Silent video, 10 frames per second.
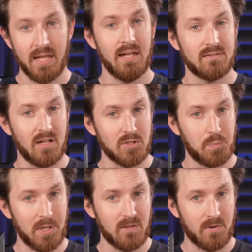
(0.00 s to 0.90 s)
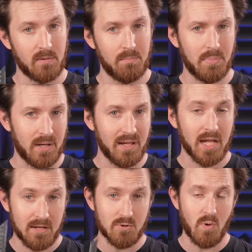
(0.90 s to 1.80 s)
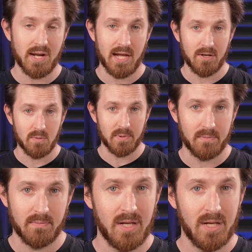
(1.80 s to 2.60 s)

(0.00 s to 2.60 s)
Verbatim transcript: It's not spring loaded, but it is a one hand open.